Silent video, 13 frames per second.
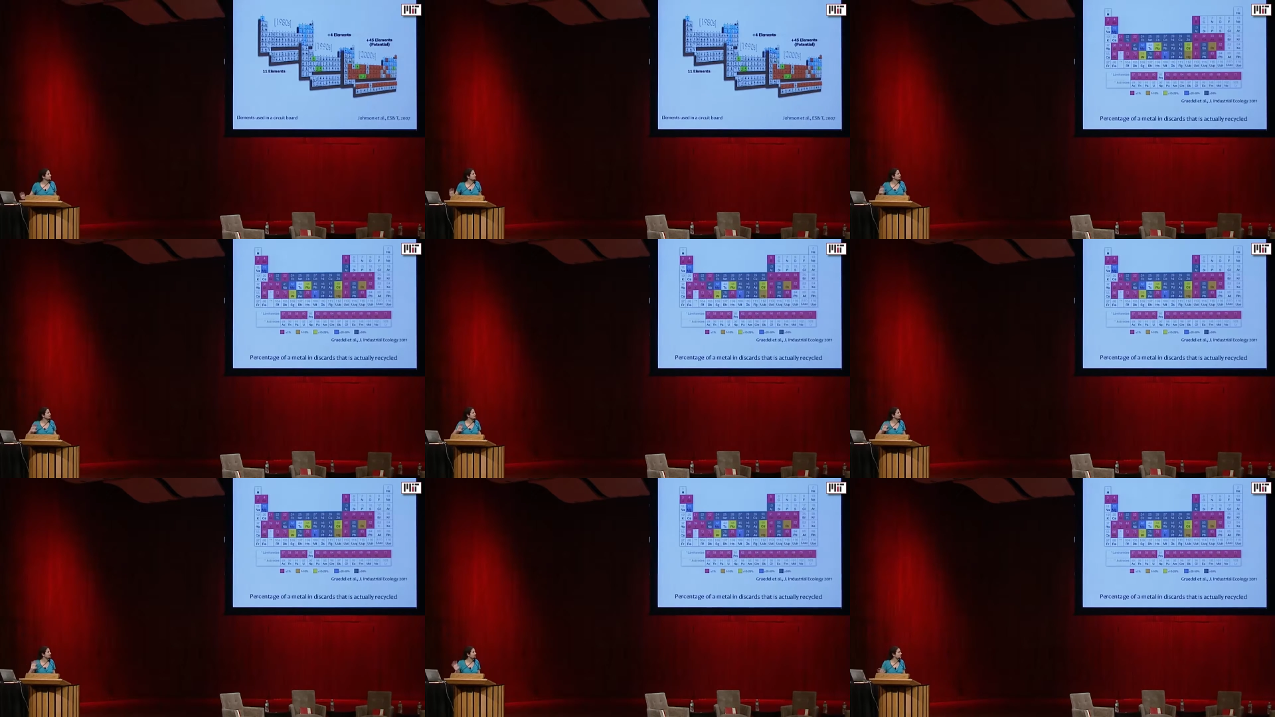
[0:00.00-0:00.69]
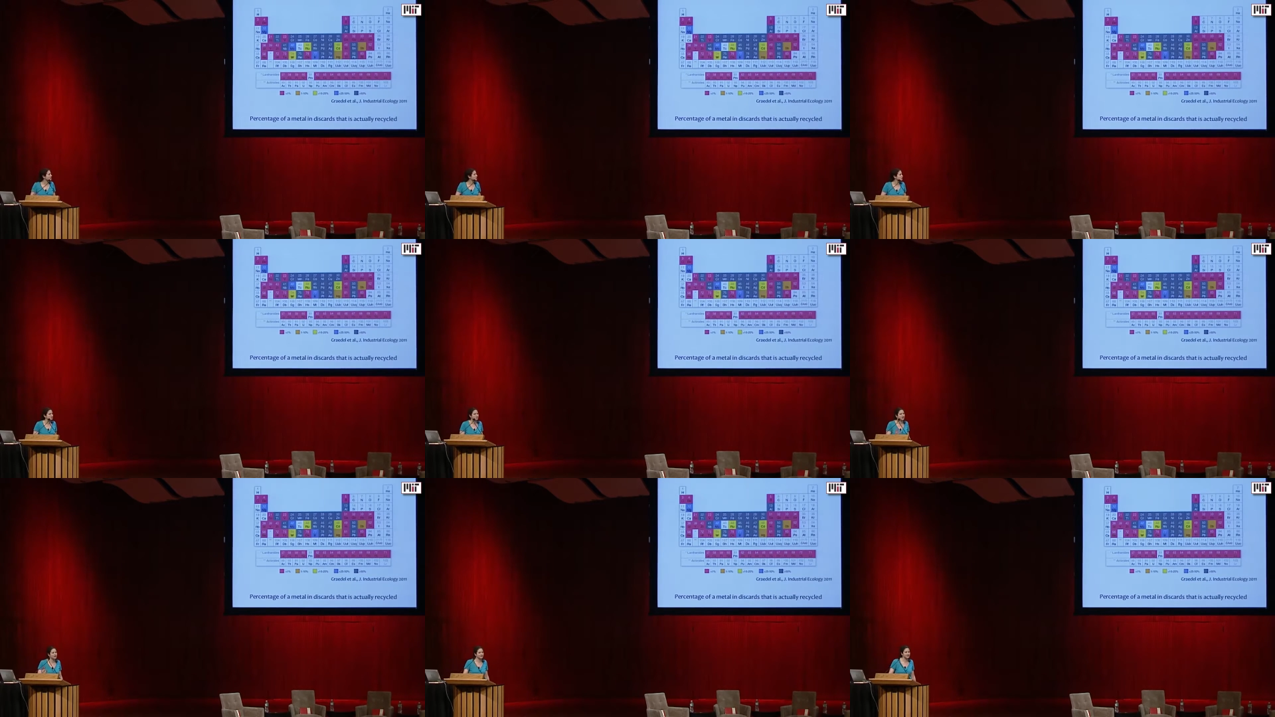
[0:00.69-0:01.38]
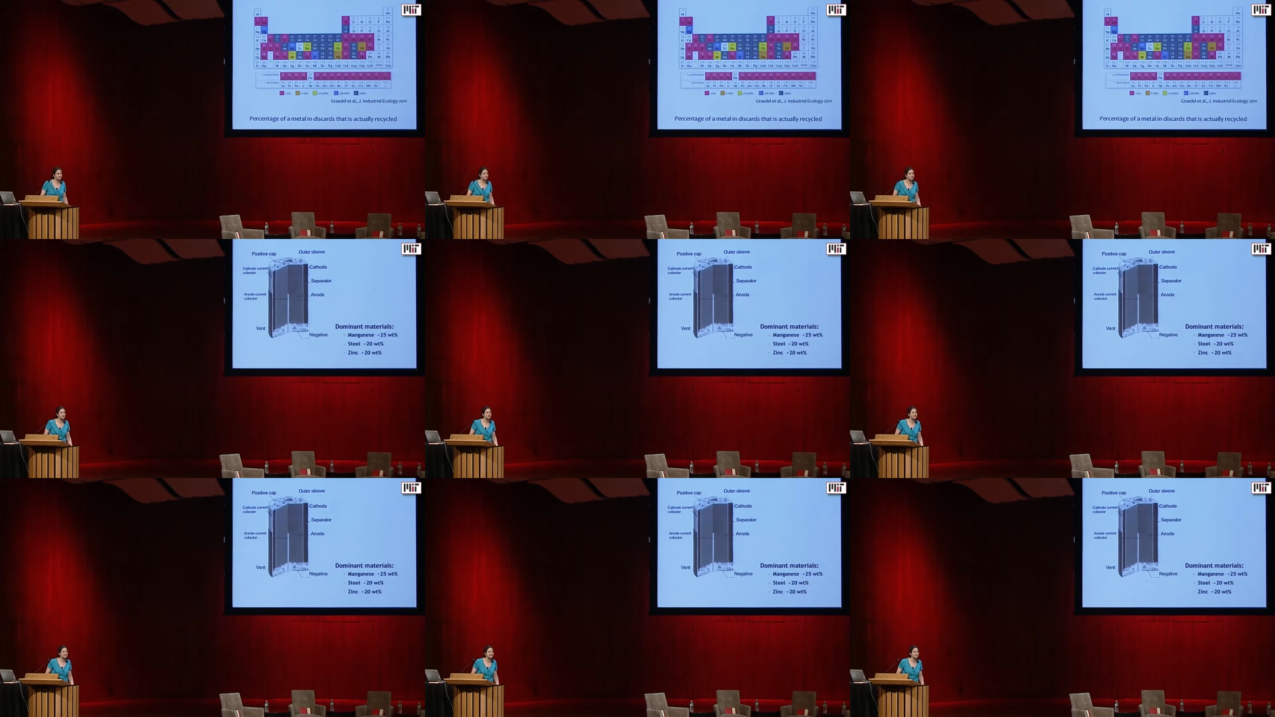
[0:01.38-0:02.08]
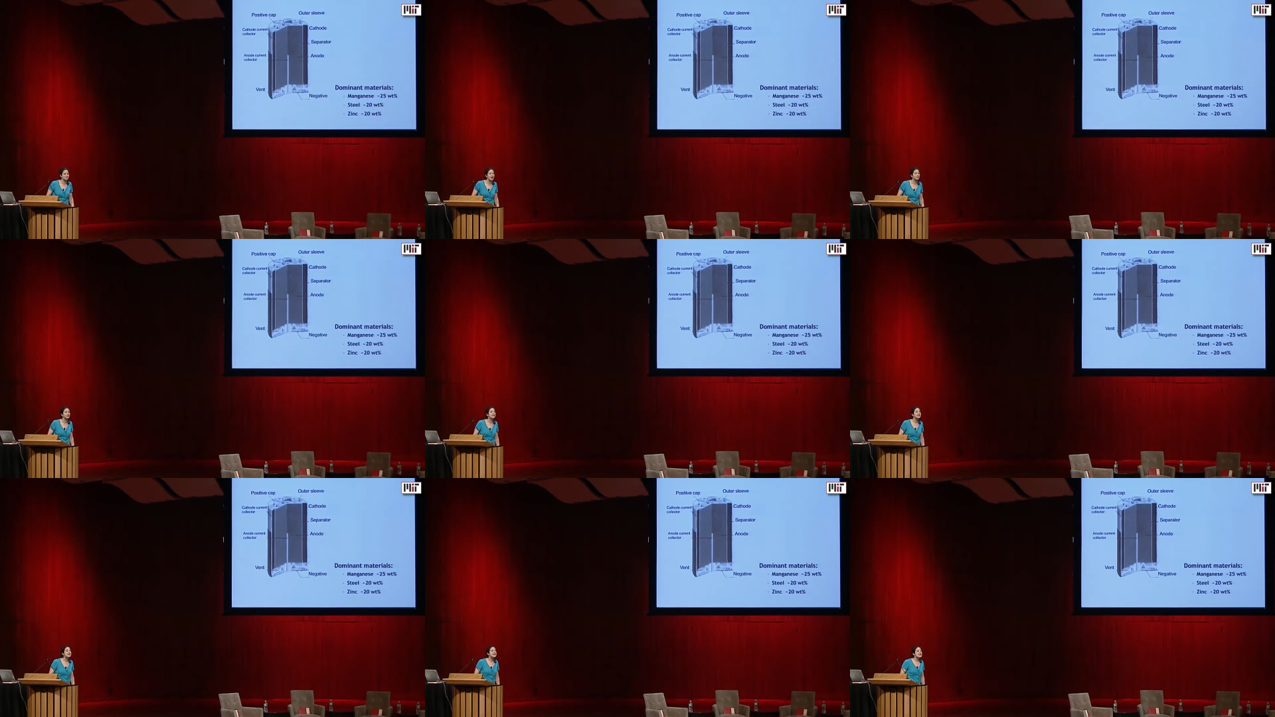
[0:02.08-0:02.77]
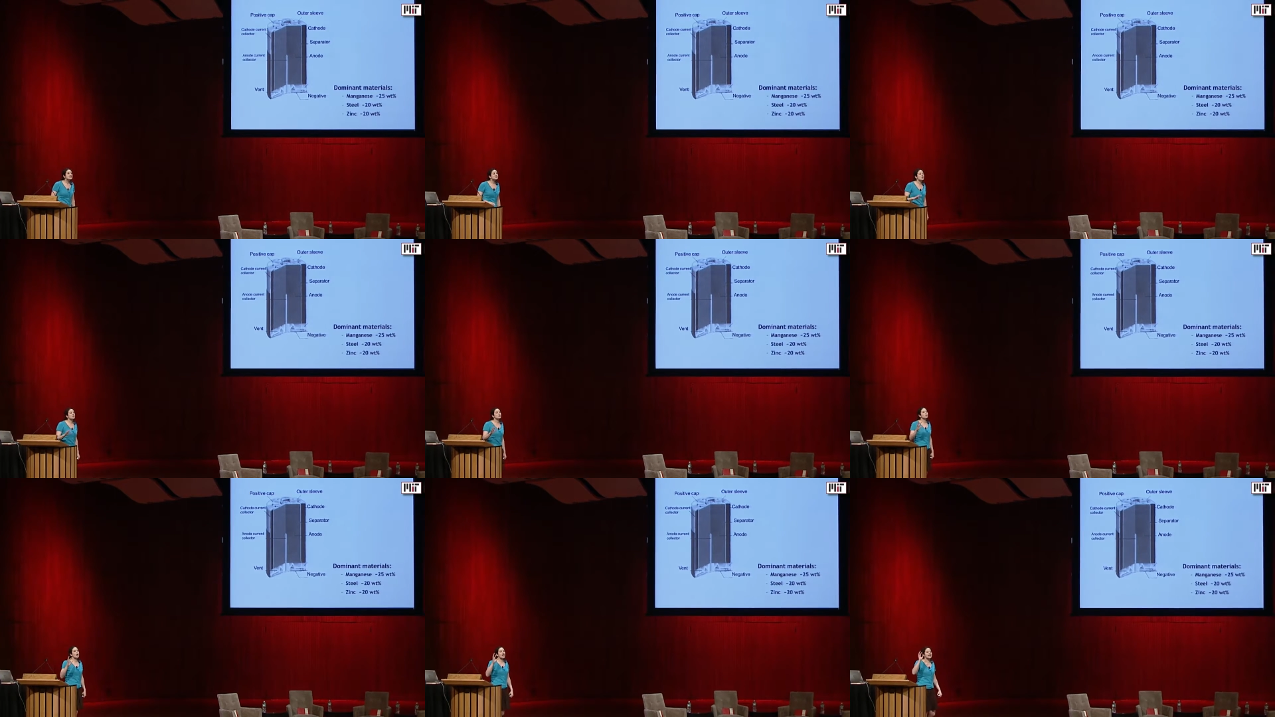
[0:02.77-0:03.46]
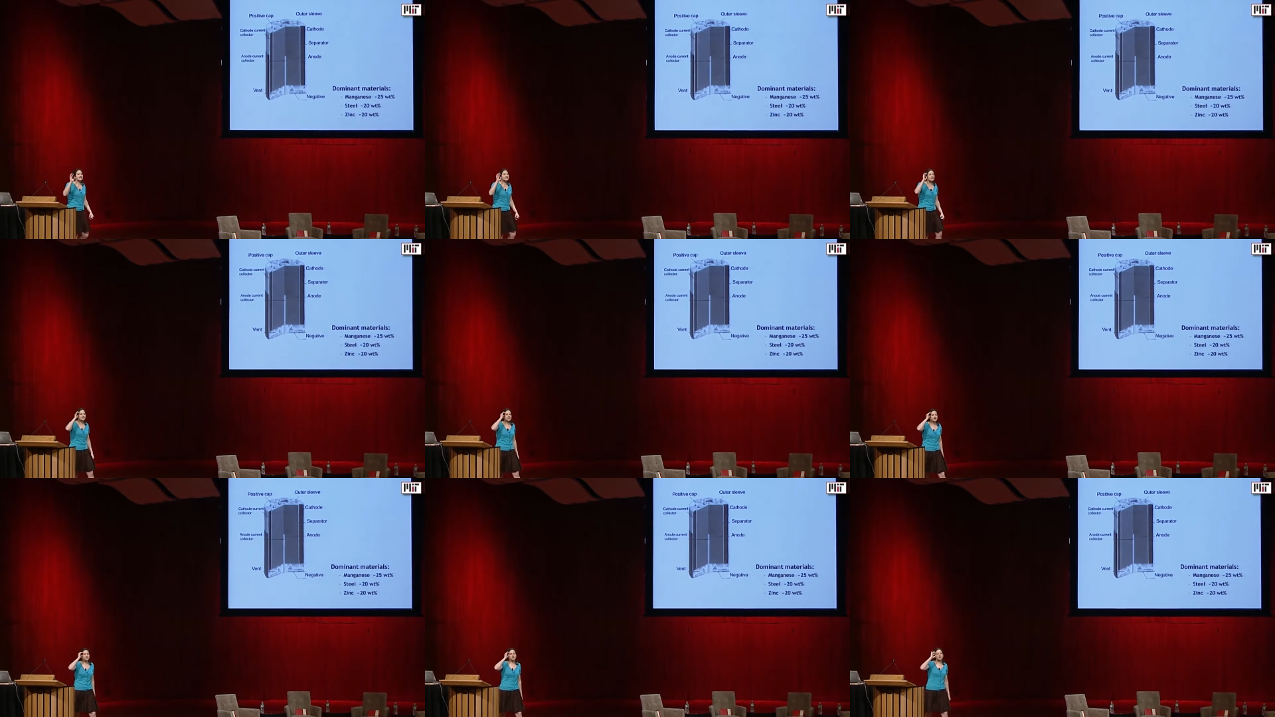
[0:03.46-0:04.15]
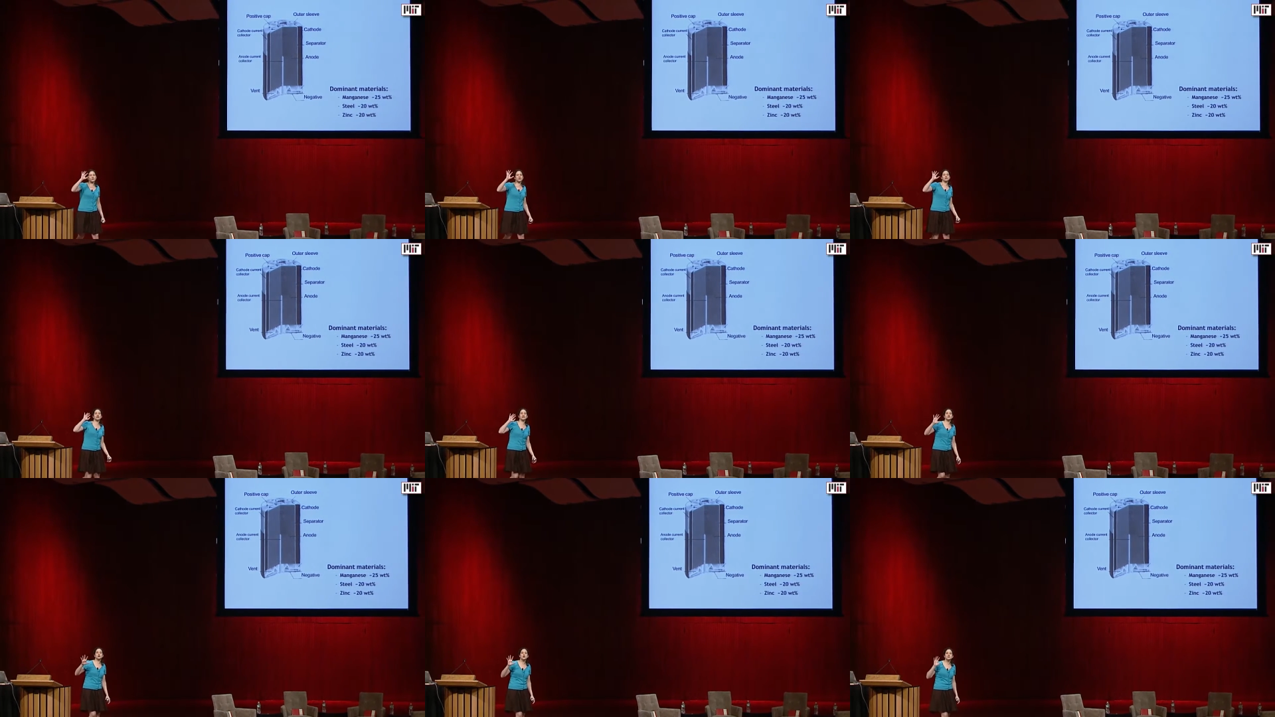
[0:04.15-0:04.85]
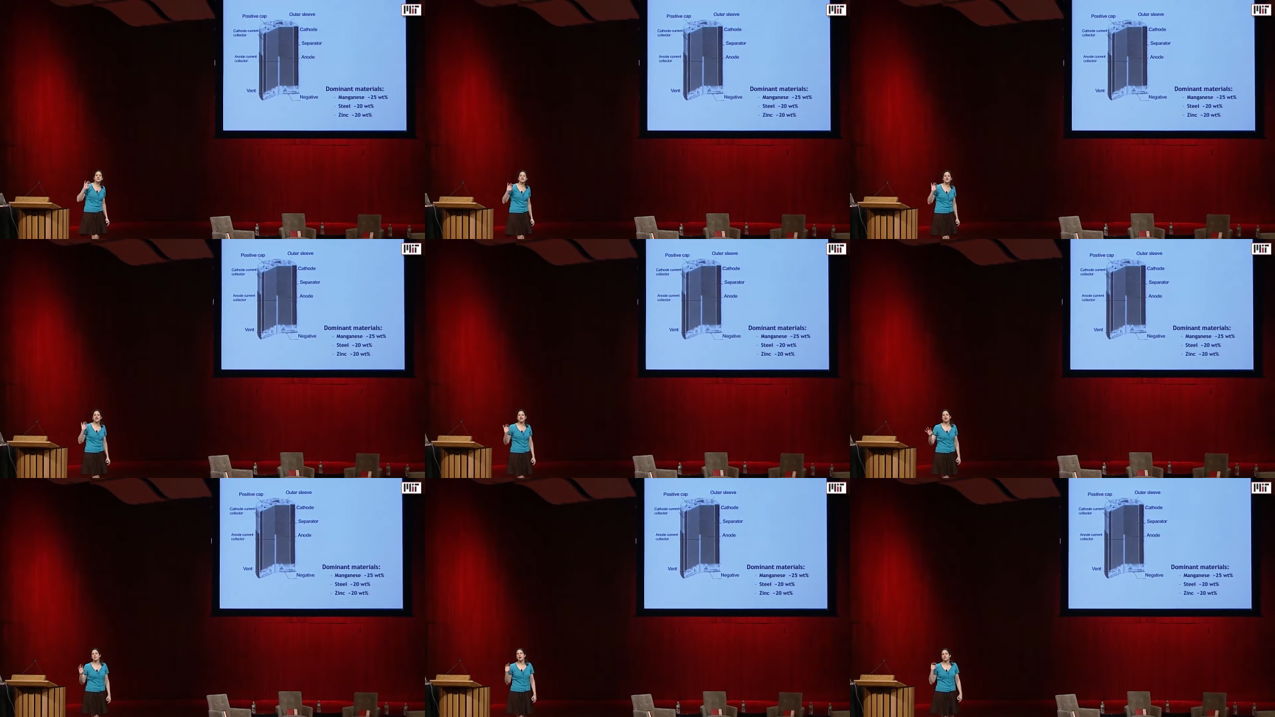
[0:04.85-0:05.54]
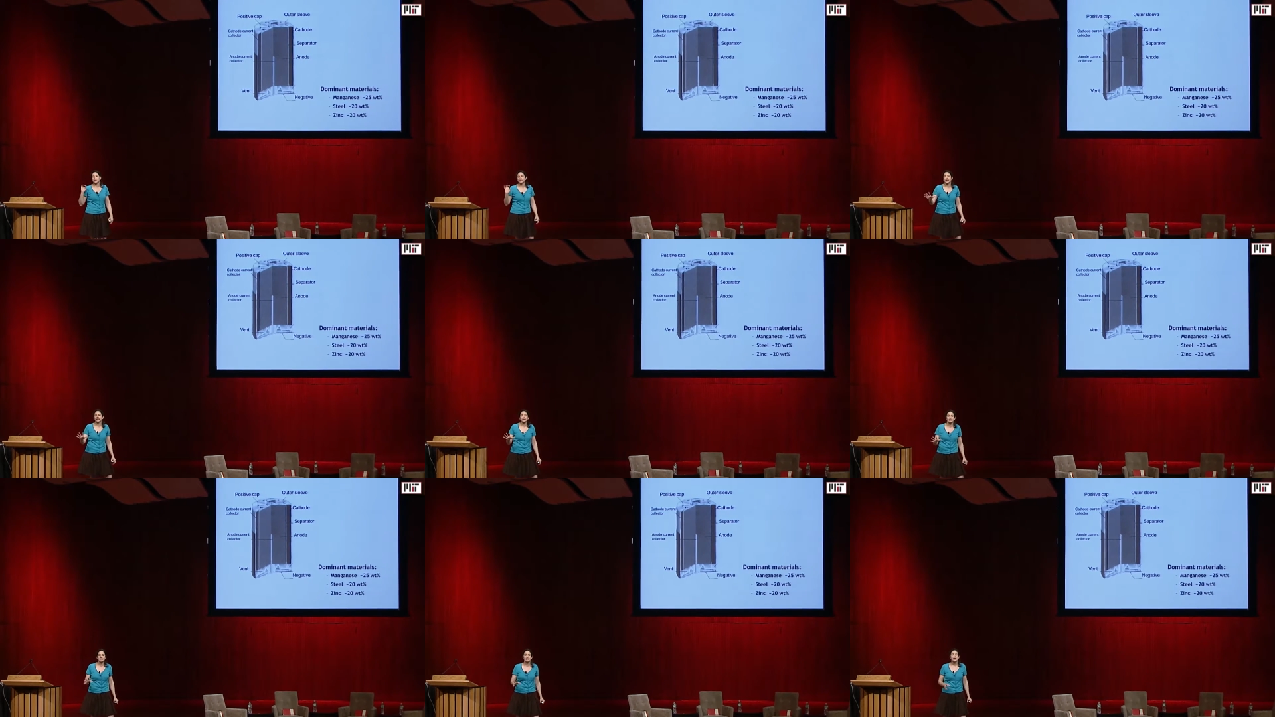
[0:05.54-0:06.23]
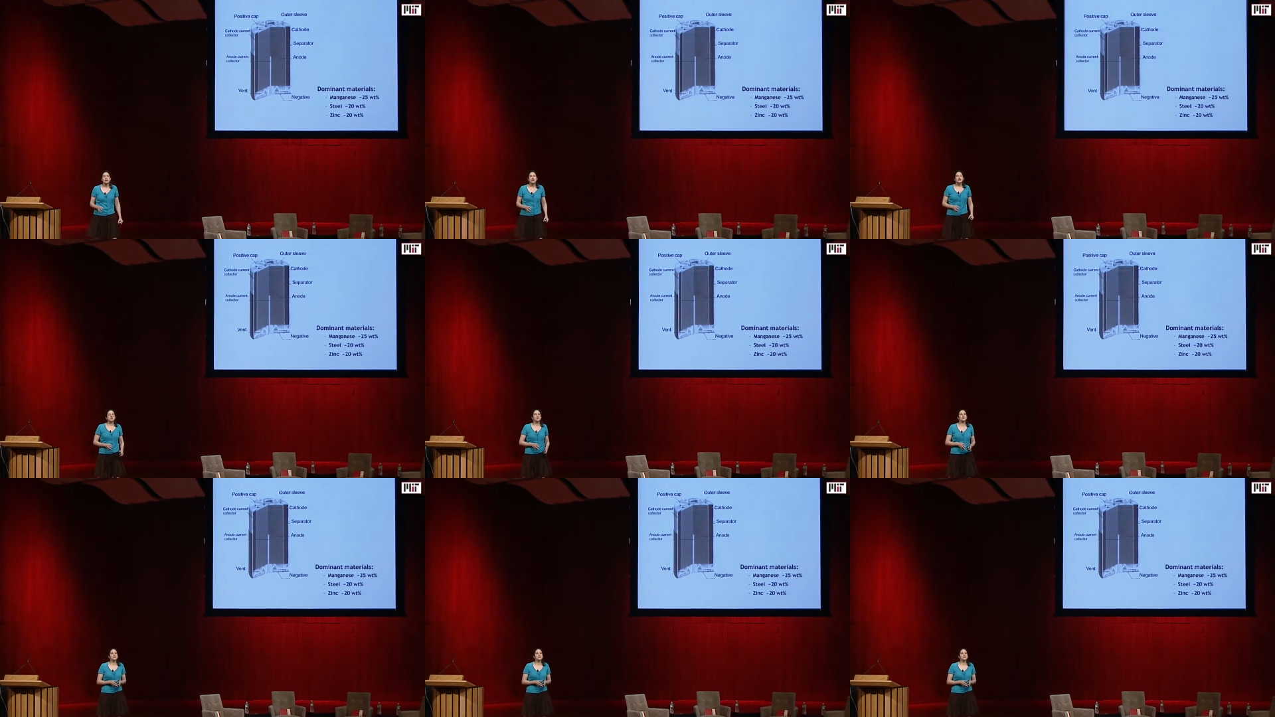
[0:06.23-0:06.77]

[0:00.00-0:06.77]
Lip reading: (no speaker visible)